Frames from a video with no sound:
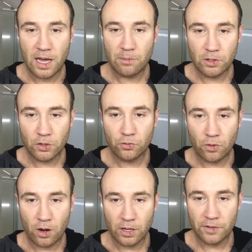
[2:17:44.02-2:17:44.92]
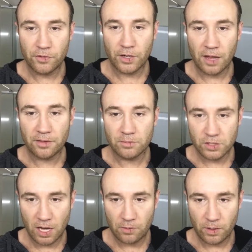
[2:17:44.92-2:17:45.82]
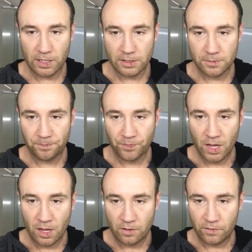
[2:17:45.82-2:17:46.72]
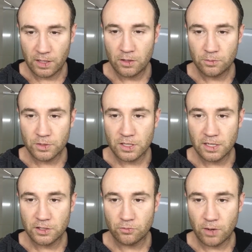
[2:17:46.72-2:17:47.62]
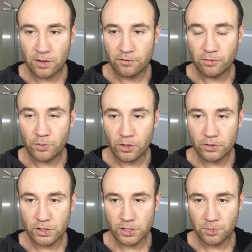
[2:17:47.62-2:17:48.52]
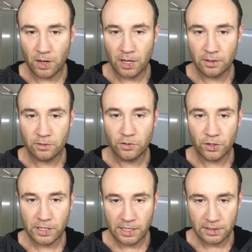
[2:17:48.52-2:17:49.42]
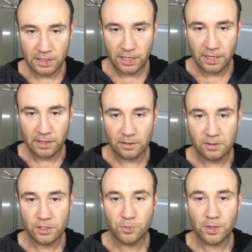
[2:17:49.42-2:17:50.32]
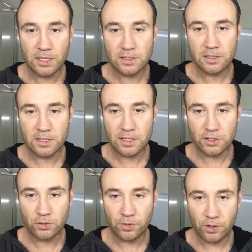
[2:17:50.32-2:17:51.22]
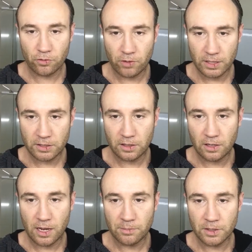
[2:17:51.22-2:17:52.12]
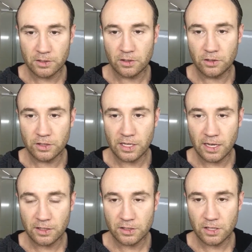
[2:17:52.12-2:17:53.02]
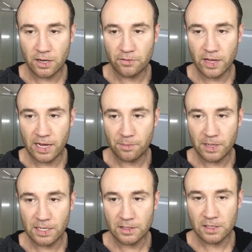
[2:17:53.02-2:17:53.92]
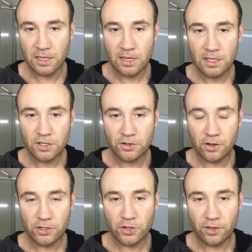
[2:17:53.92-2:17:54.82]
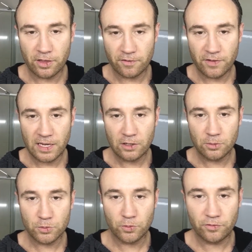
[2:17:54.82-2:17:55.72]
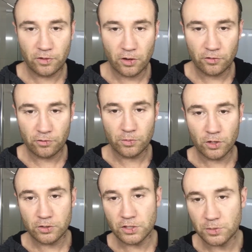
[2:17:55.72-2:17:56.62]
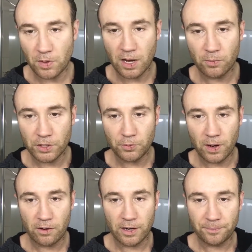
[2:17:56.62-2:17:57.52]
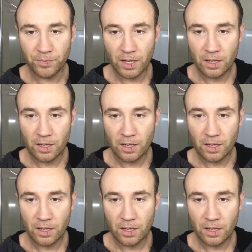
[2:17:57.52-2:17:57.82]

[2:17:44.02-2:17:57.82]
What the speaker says: and will look wrong if you cut them sideways. V-loops need to run from nose to spine, not ear to ear, so place the stencil with the correct alignment onto the underside of the hairpiece so that the V-loops will flow from nose to spine when you wear it.